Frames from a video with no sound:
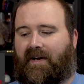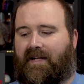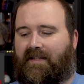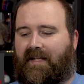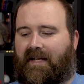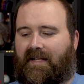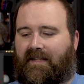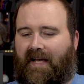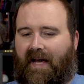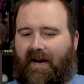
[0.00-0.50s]
I
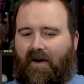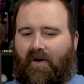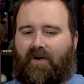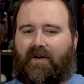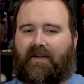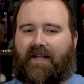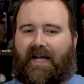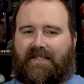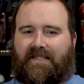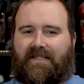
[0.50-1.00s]
think that
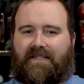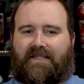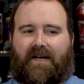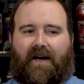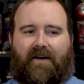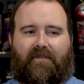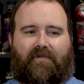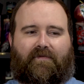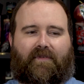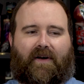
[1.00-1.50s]
all that
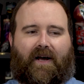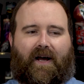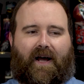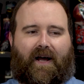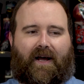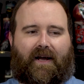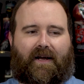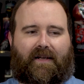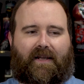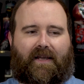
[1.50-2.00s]
stuff,
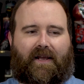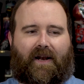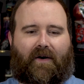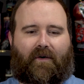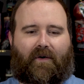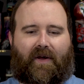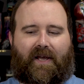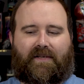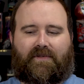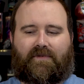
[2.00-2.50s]

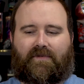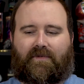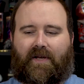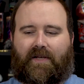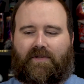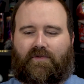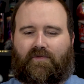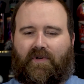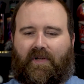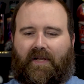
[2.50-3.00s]

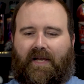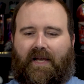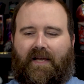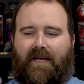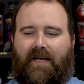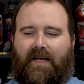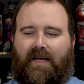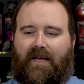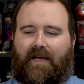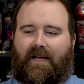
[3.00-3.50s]
is really